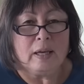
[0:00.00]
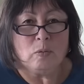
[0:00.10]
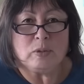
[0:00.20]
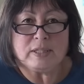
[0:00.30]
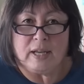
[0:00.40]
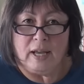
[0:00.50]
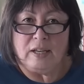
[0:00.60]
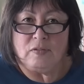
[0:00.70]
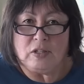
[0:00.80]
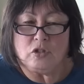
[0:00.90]
It was
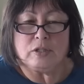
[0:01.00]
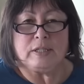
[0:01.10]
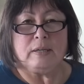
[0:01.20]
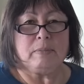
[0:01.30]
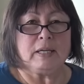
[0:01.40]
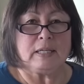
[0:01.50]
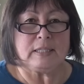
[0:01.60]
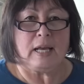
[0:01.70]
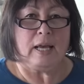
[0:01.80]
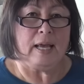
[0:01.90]
kind of interesting because I